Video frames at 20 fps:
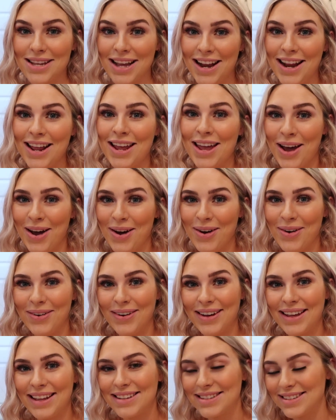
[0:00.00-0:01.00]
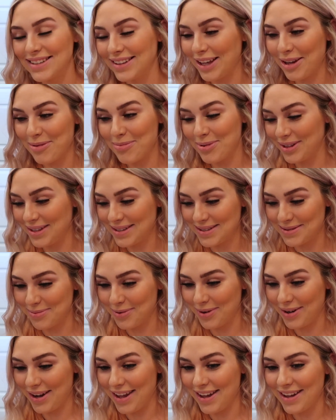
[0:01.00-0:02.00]
going to go into labor this
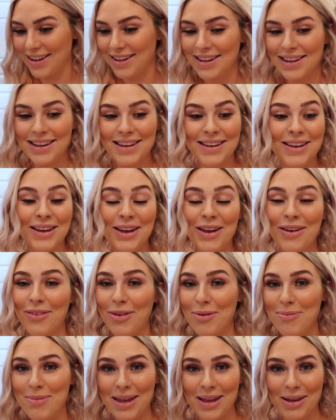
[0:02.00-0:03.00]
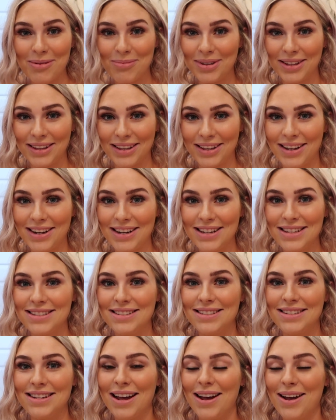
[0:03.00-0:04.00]
morning, if I'm being completely
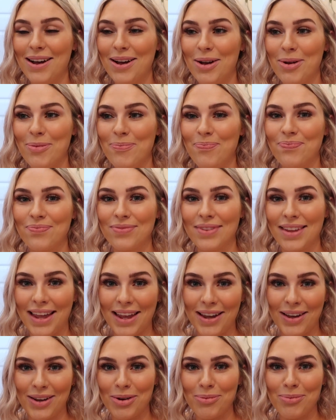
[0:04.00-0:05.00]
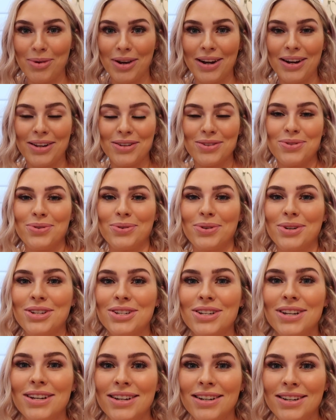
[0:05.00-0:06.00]
honest. Um, hang on, I'm running out of
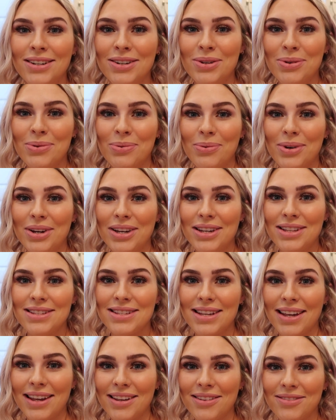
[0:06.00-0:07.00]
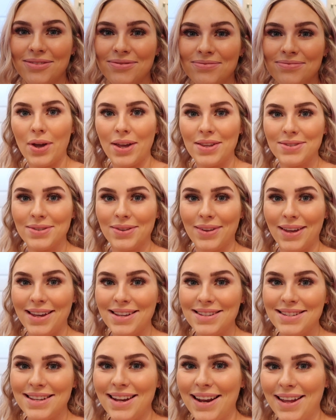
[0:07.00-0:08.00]
storage. One second. All right, so like
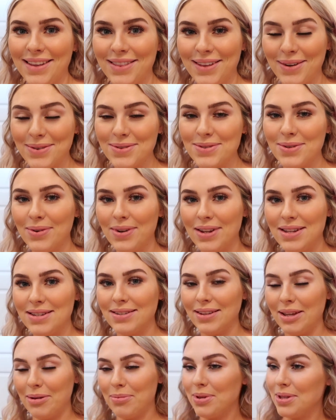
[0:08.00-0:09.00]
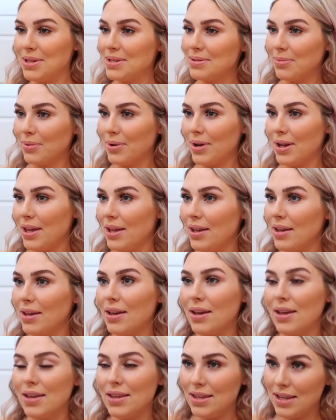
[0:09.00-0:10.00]
I said, I thought I was going into labor this
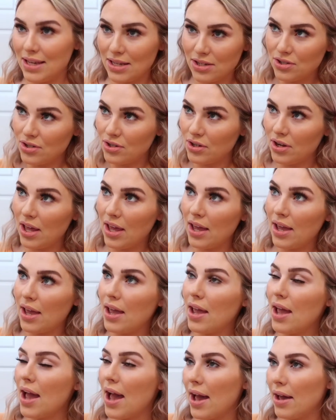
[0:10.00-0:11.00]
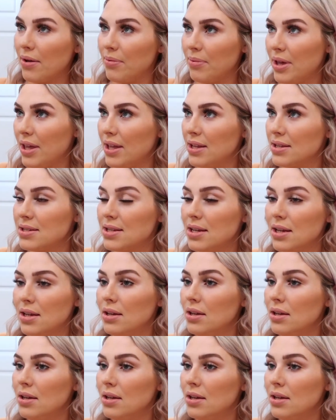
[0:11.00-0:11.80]
morning. Yesterday, I went